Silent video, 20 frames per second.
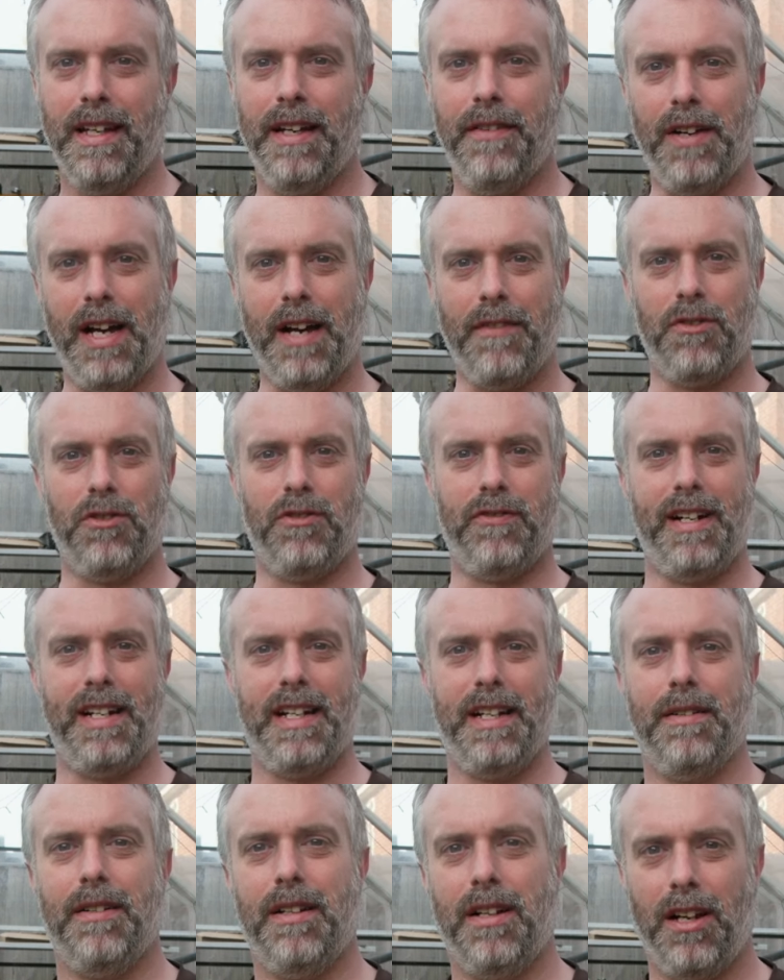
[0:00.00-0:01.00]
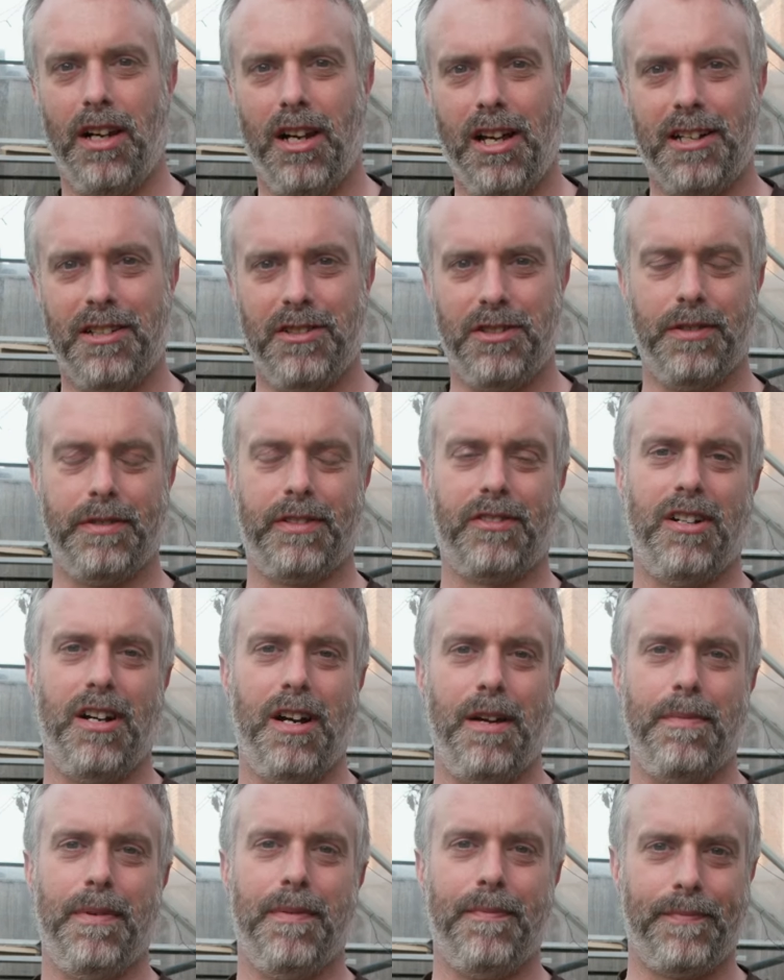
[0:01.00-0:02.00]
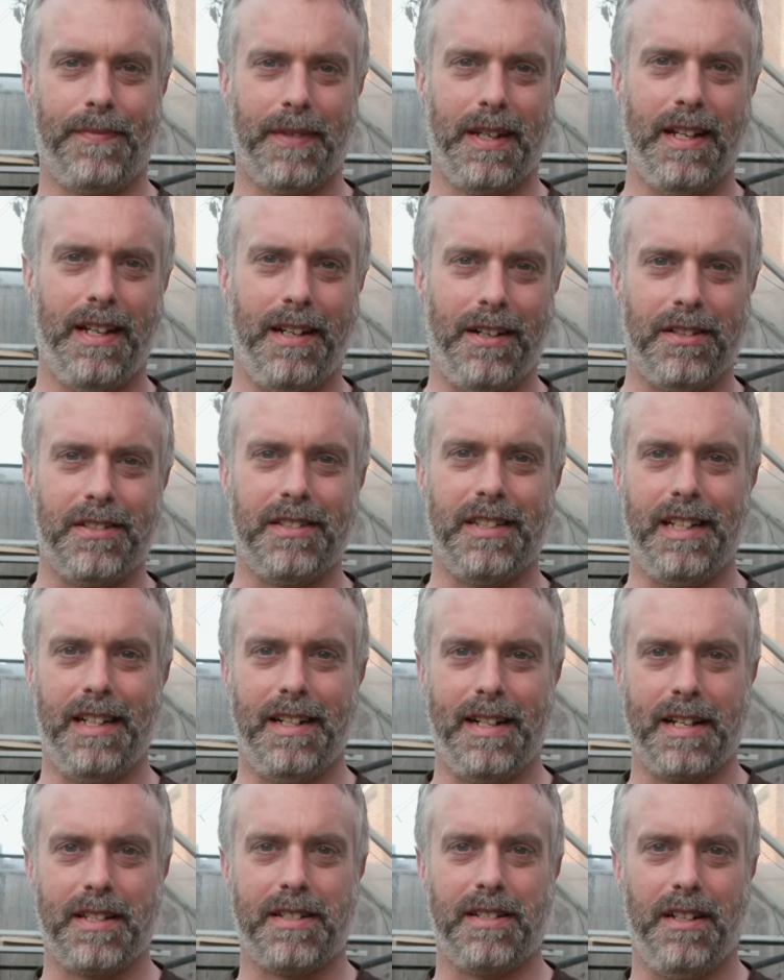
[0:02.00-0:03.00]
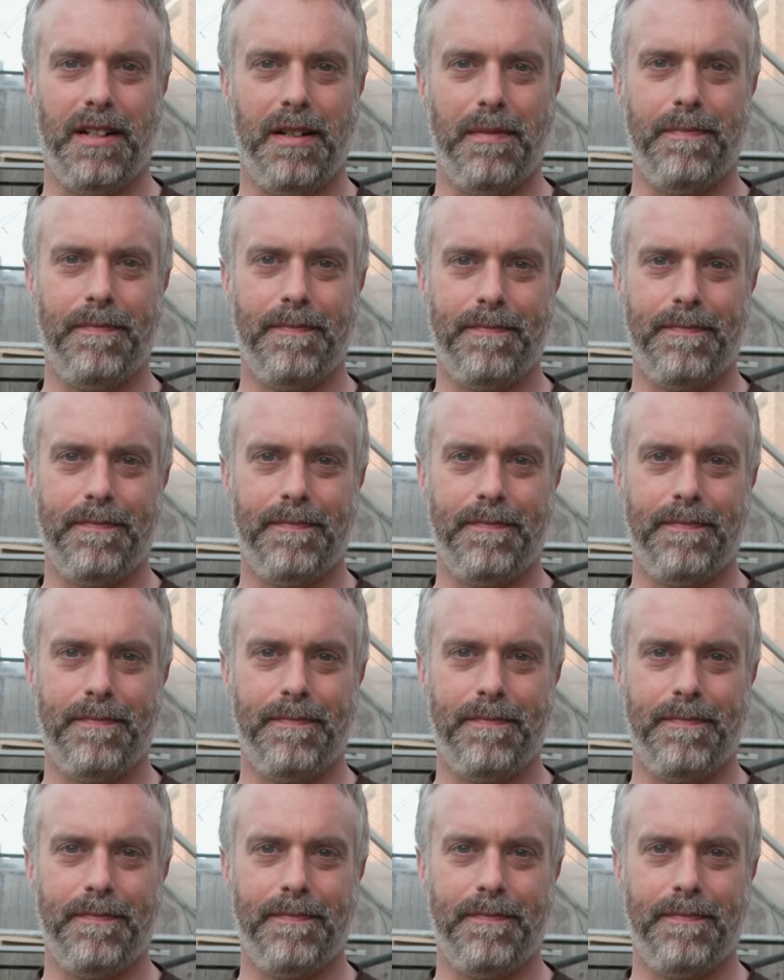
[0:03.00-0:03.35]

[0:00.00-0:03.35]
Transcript: If you haven't already, like and subscribe and I'll see you next time.